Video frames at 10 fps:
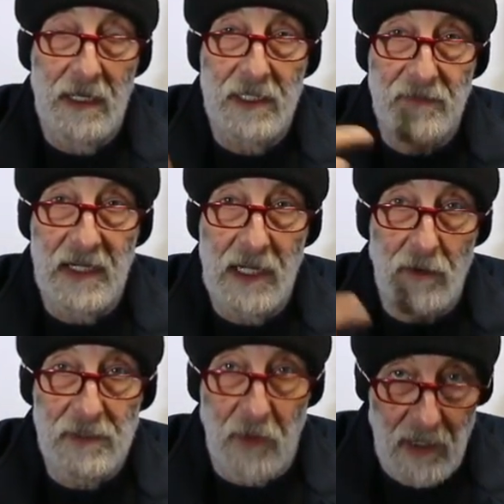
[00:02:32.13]
This video
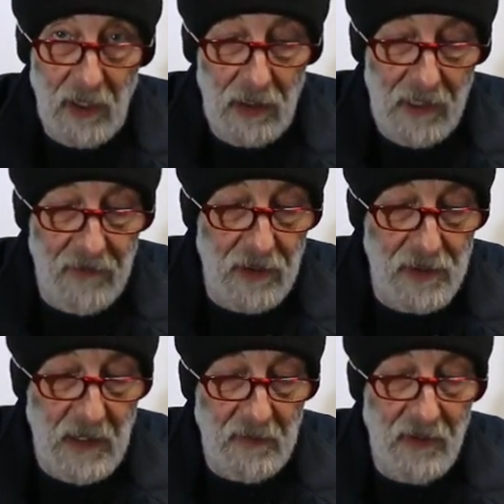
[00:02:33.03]
is primarily for
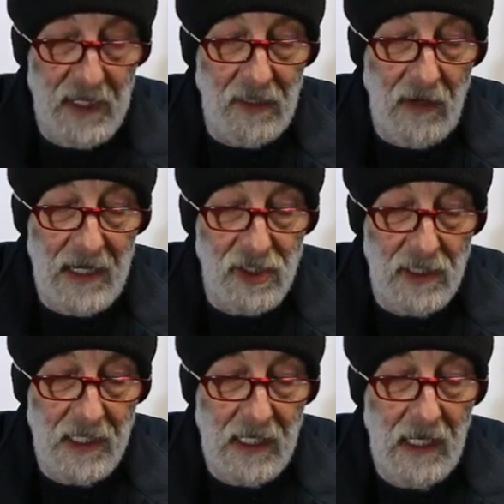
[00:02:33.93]
those people that are
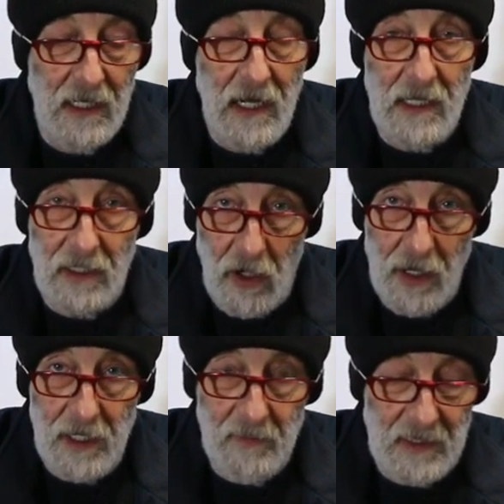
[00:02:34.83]
actually
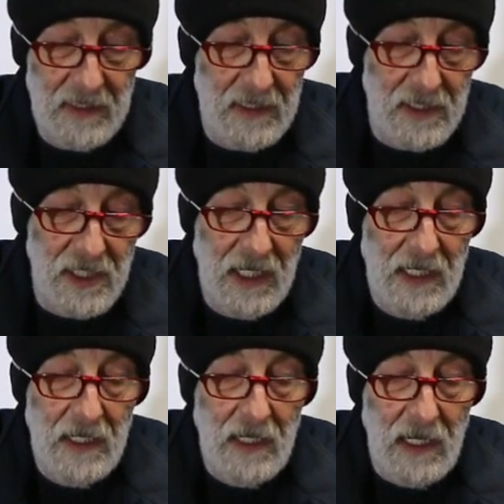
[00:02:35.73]
caught up in this
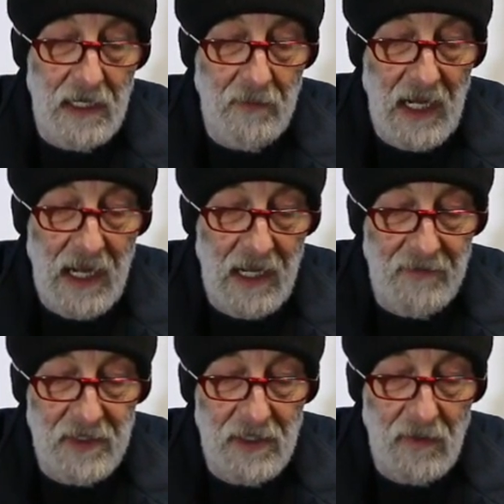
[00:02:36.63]
and may
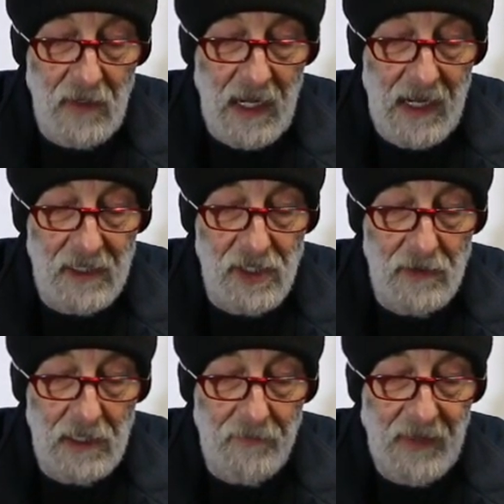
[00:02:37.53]
have to react to it.